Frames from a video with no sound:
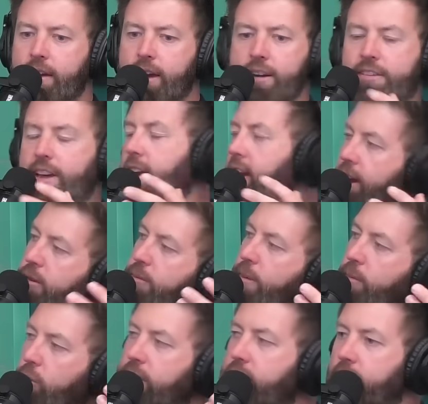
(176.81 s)
it's kind of like,
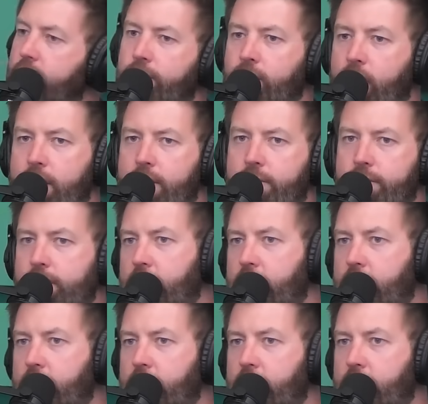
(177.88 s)
remember when